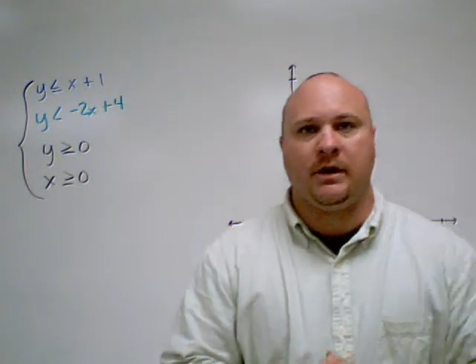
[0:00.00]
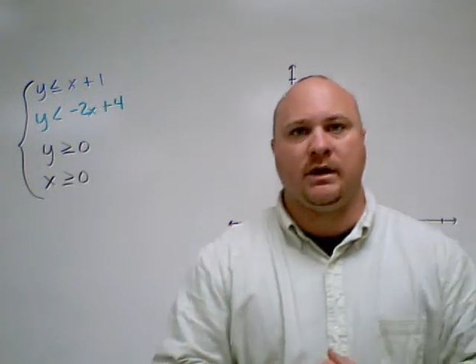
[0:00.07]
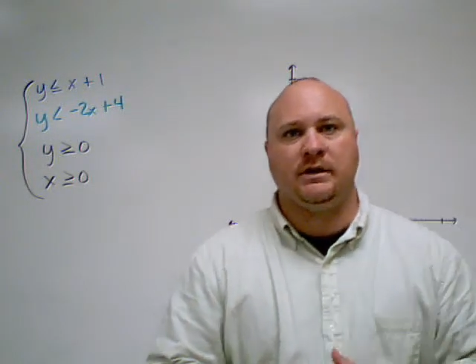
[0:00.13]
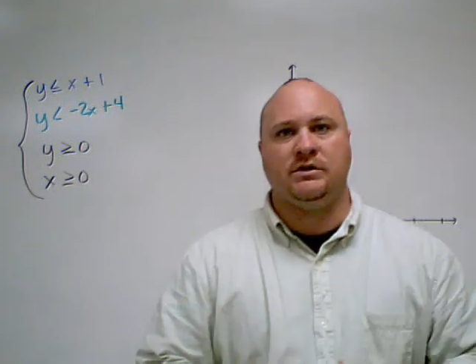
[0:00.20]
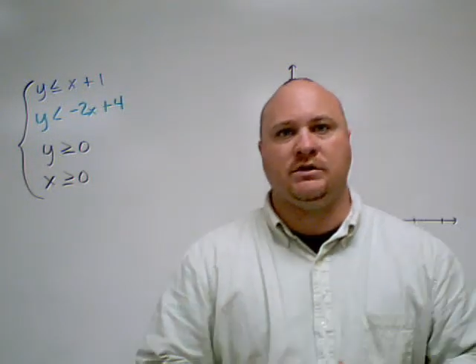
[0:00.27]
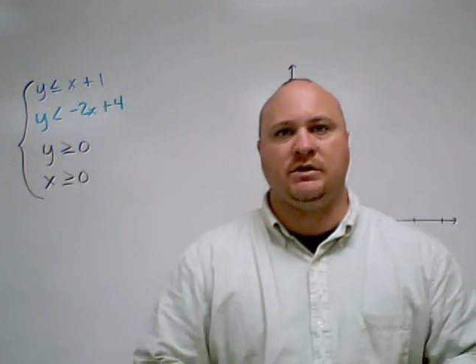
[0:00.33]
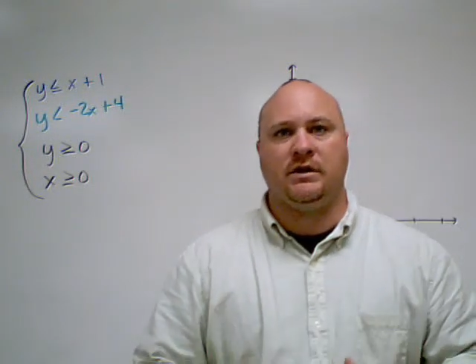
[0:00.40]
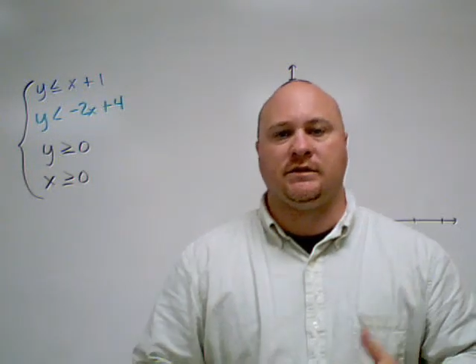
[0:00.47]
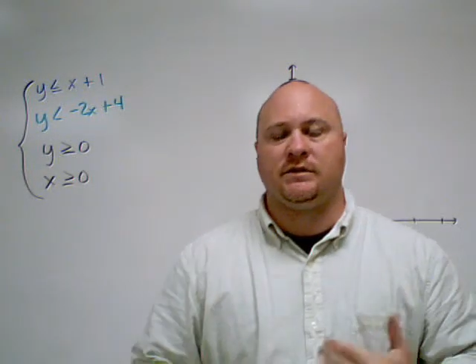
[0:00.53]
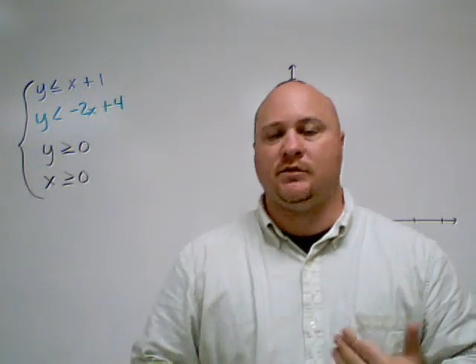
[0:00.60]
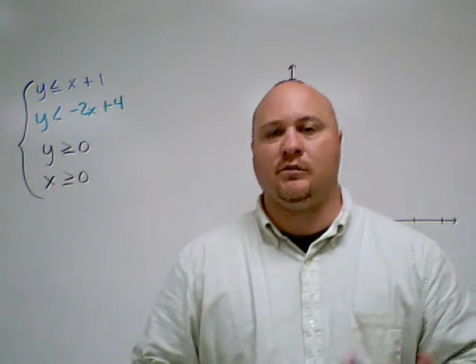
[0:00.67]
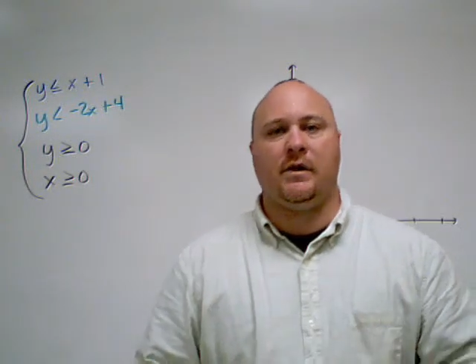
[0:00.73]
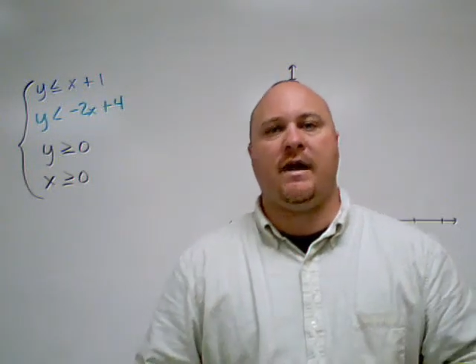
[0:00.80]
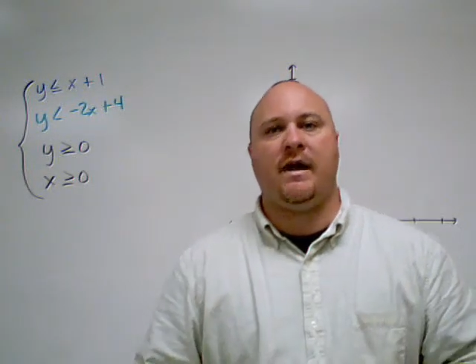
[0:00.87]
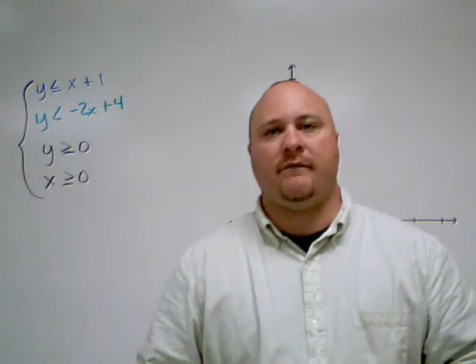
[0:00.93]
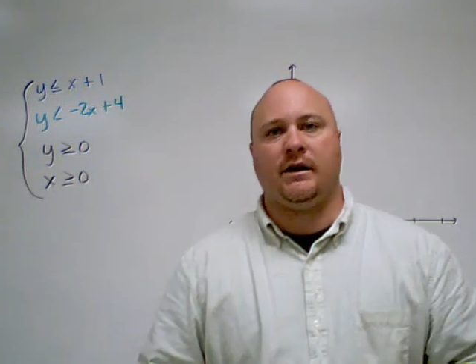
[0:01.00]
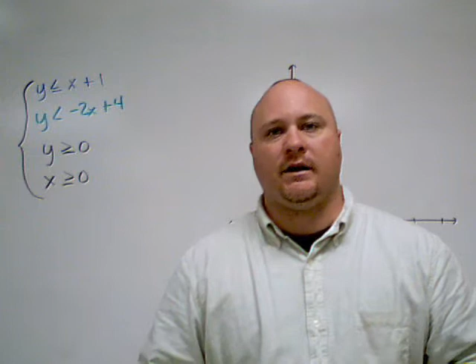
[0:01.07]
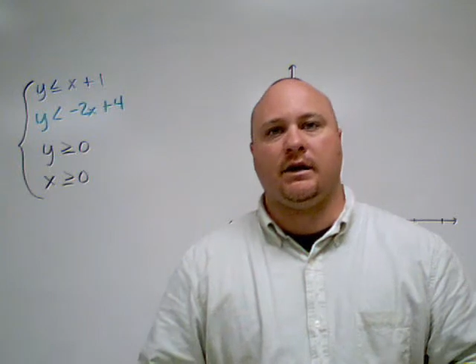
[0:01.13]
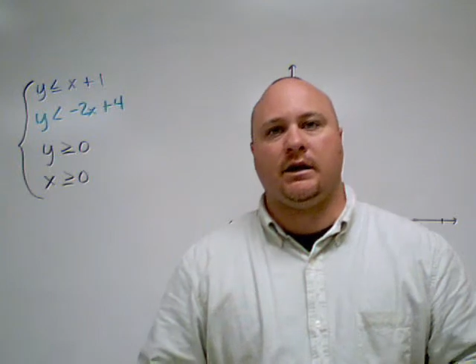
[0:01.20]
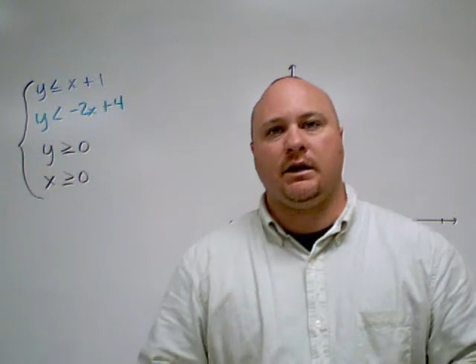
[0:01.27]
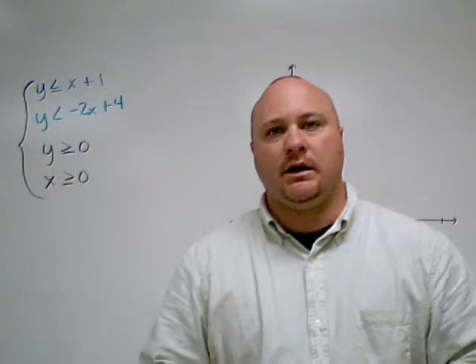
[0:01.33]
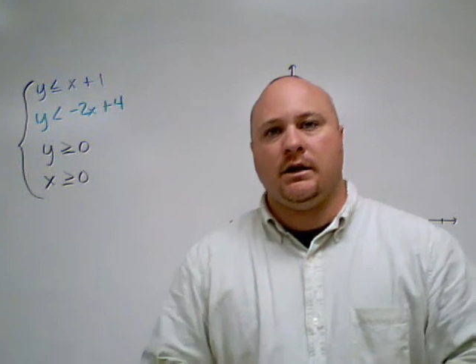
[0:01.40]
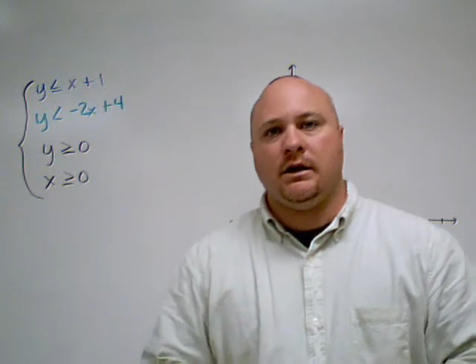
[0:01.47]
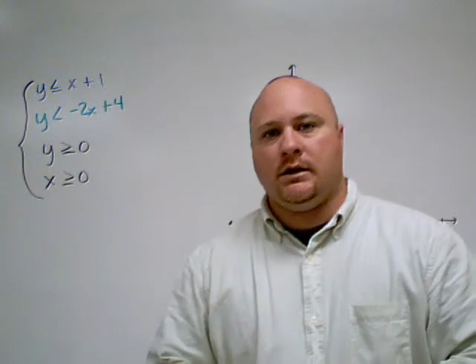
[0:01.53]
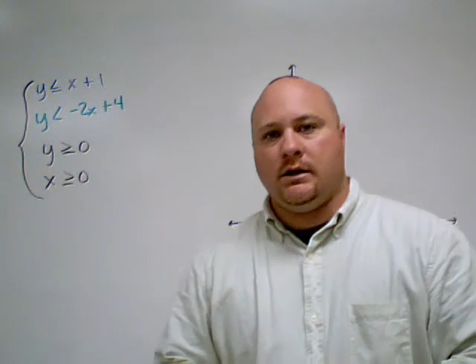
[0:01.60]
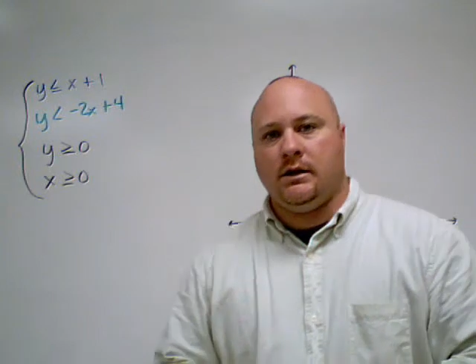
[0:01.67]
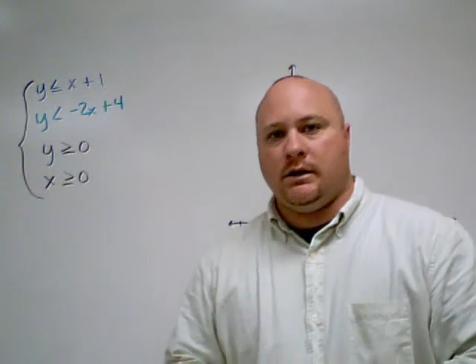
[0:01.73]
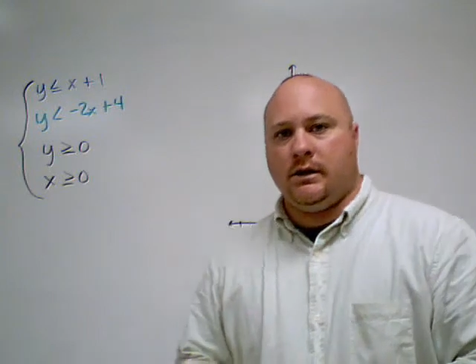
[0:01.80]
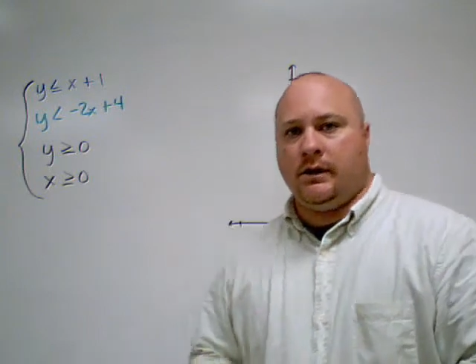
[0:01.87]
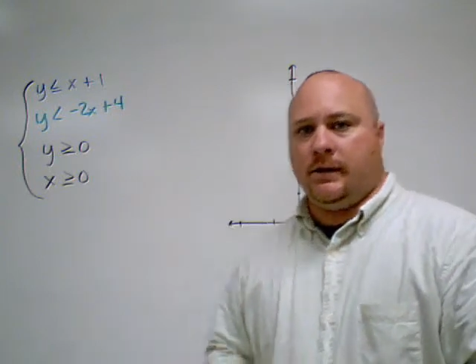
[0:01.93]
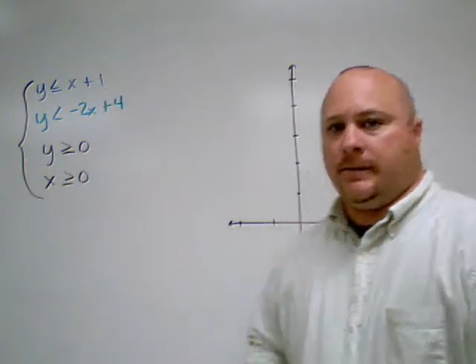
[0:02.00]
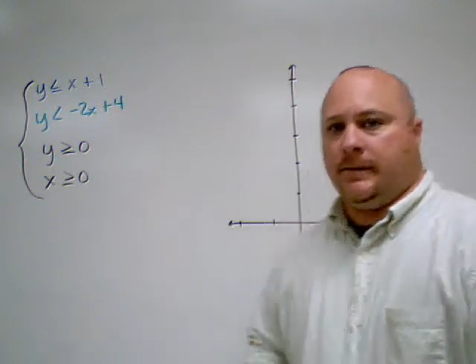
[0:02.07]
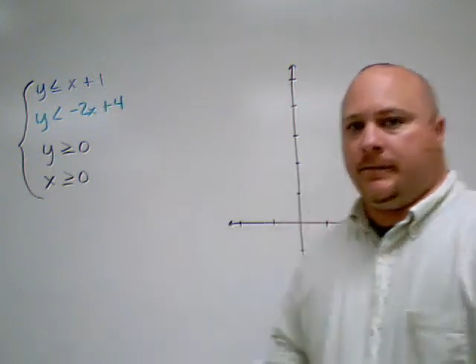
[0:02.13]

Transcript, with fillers: is just graphing. Uh,